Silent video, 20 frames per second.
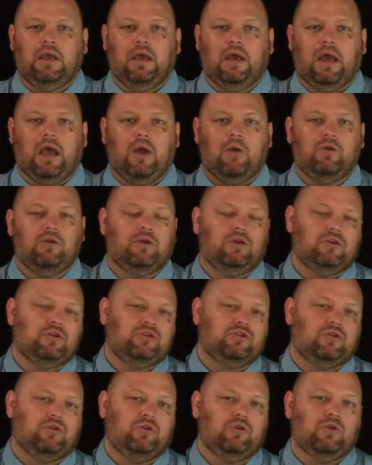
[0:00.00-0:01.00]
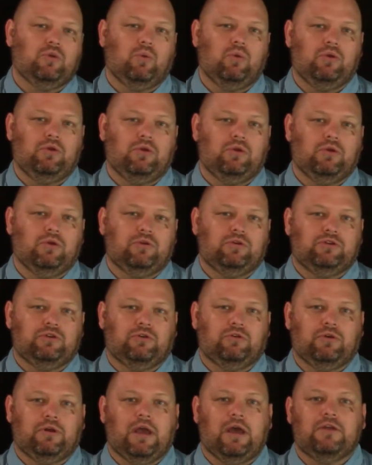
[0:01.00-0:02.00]
how are you going to show your
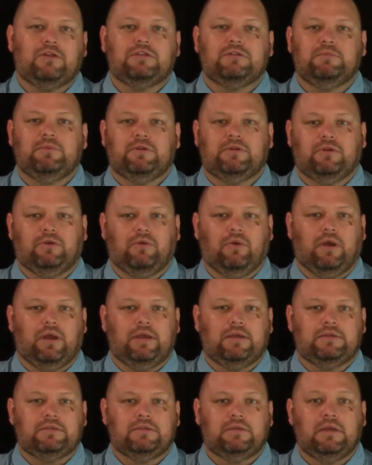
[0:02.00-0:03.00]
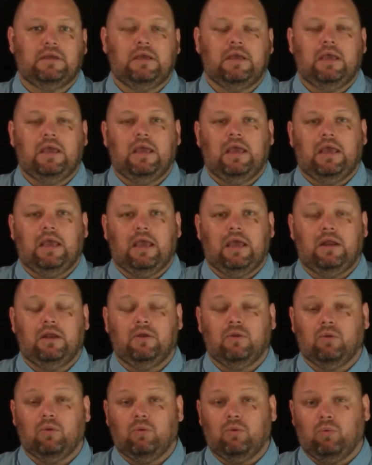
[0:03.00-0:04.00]
children how to submit to Christ?
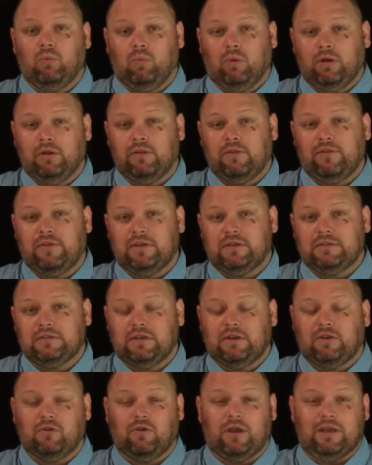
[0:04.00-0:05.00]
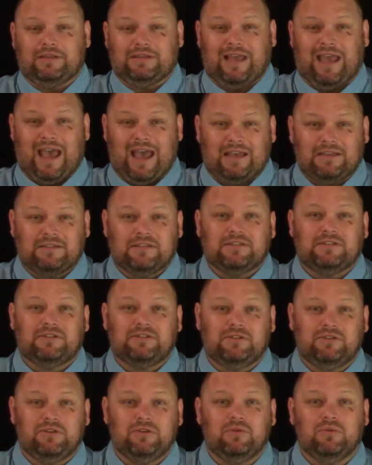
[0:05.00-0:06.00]
And one of the things that Christ asks us to
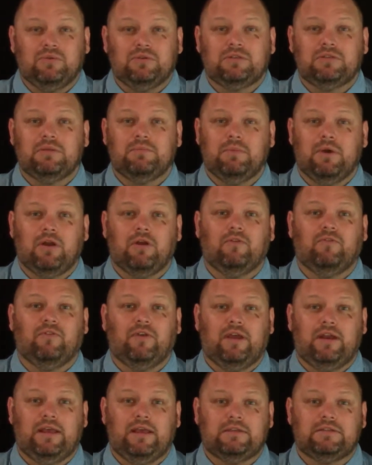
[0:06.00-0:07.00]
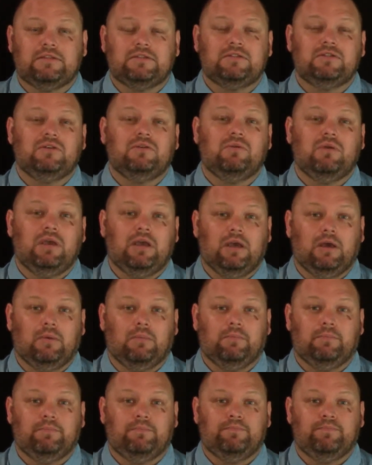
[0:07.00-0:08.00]
do is submit our finances to
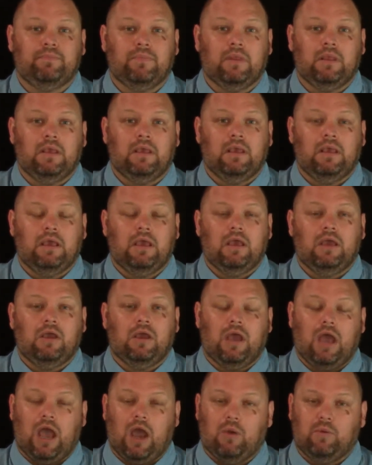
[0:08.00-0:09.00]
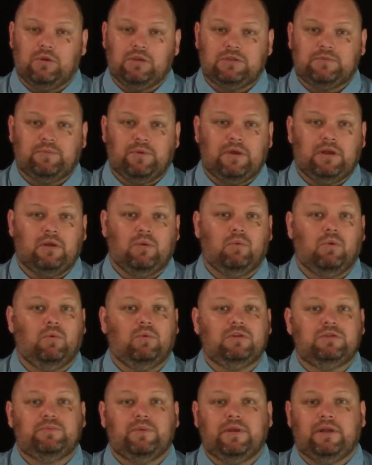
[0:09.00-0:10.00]
Him. How we spend it, what we
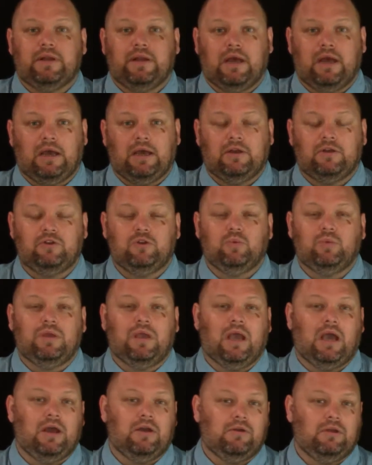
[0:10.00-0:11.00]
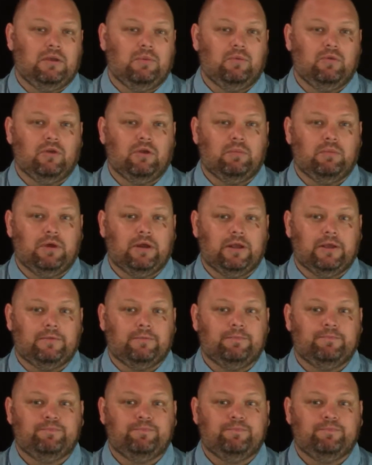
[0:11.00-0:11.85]
spend it on, do we honor Him with our money?